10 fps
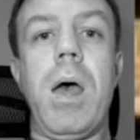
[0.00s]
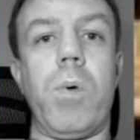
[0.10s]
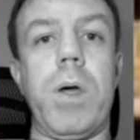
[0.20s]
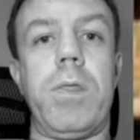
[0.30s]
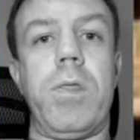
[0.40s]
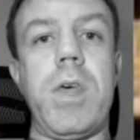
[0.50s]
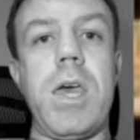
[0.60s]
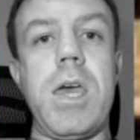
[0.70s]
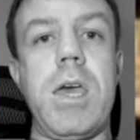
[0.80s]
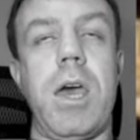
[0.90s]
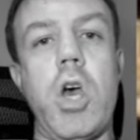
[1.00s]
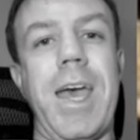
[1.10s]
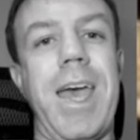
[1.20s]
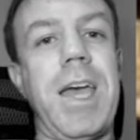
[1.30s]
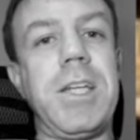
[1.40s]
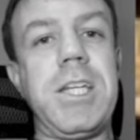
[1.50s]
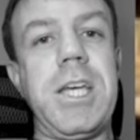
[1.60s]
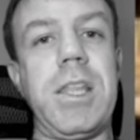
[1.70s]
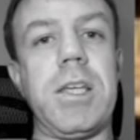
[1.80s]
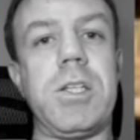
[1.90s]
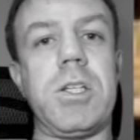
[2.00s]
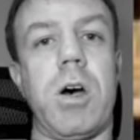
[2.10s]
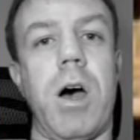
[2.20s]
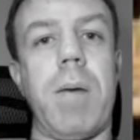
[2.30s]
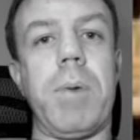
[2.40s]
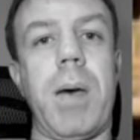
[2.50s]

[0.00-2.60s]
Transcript: with the entity this time